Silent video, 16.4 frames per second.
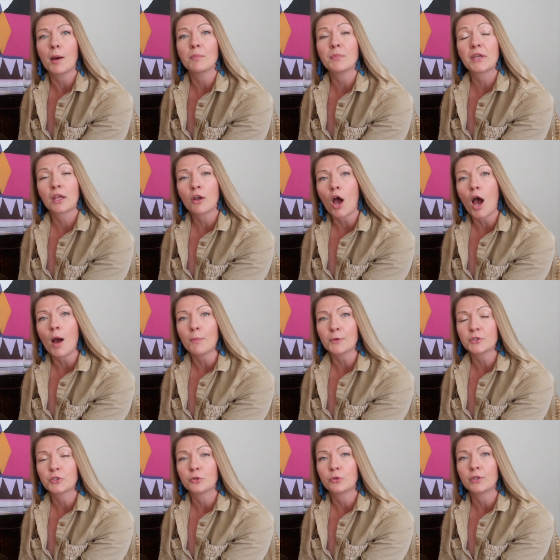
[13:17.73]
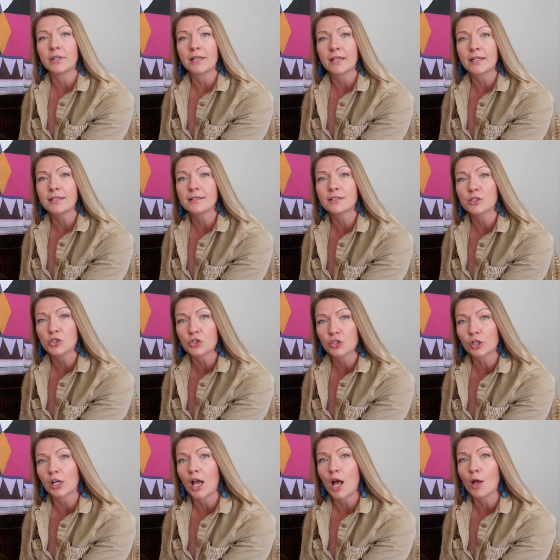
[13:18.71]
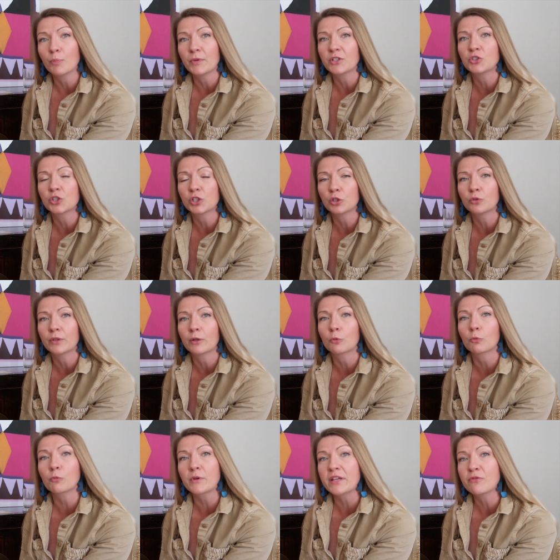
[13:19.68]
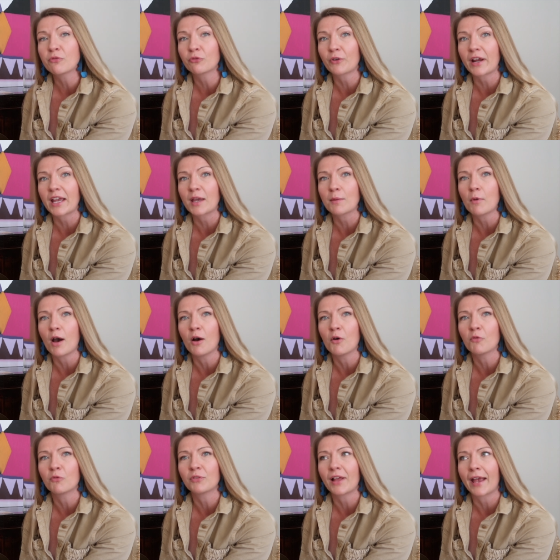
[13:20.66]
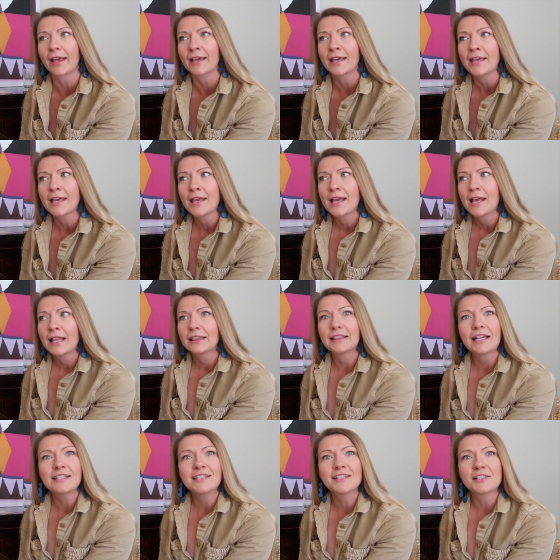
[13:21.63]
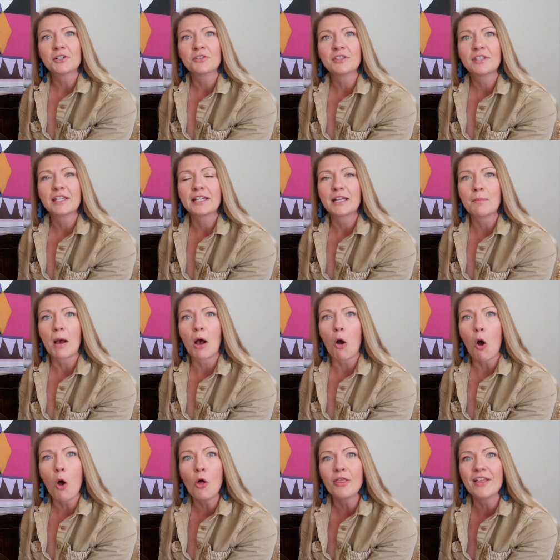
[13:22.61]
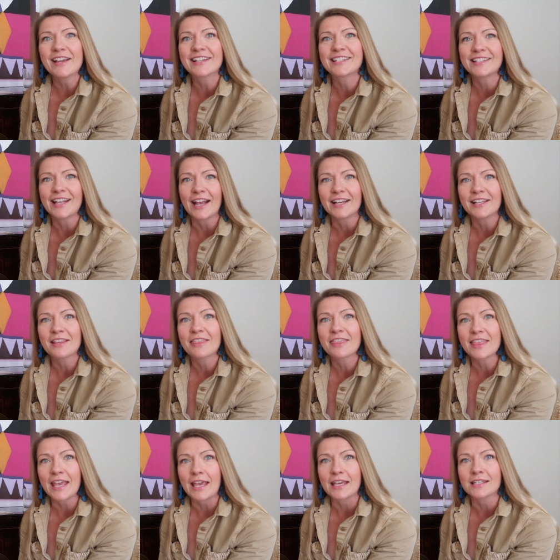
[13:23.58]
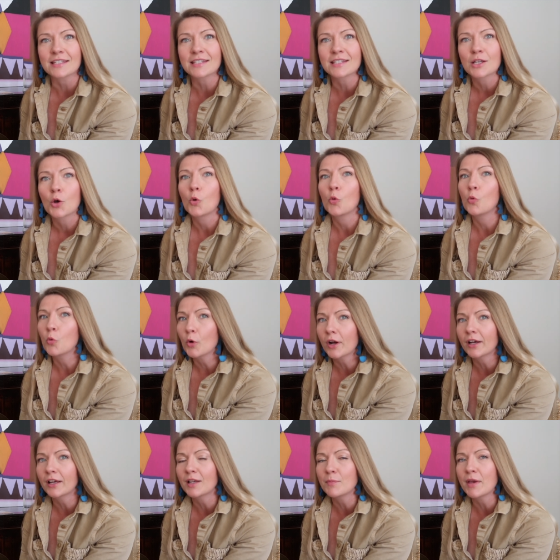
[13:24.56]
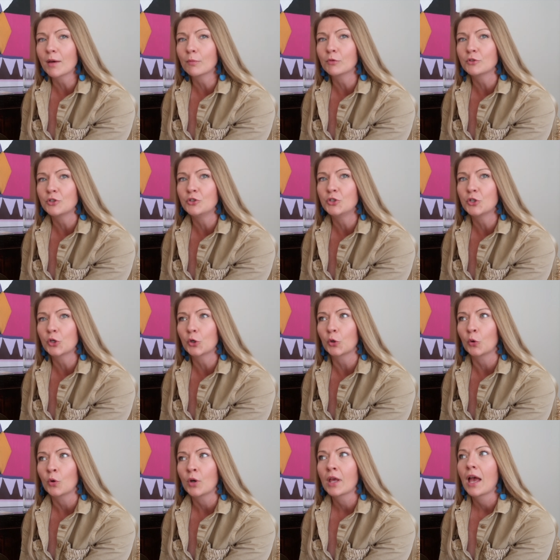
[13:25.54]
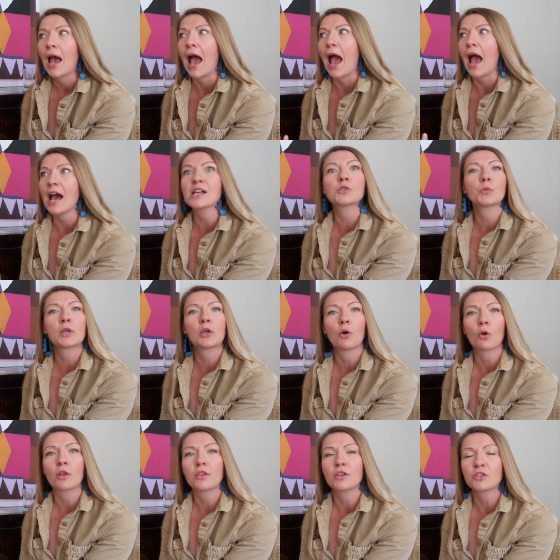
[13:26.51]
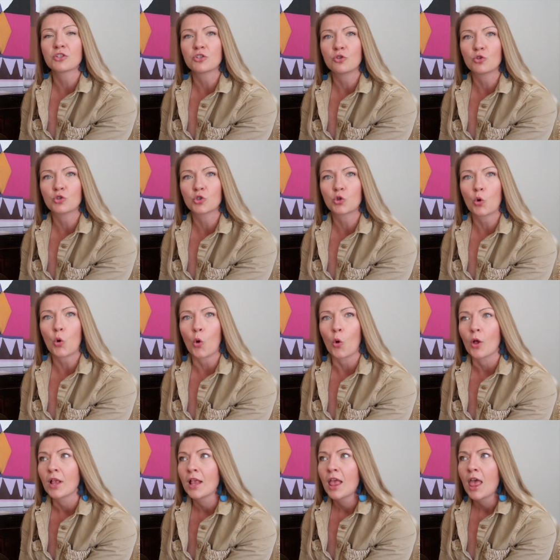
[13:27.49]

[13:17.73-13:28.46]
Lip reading: be an opportunity to start helping children reframe of like, let's start thinking about all the exciting things we're gonna be able to do as we go to this new school.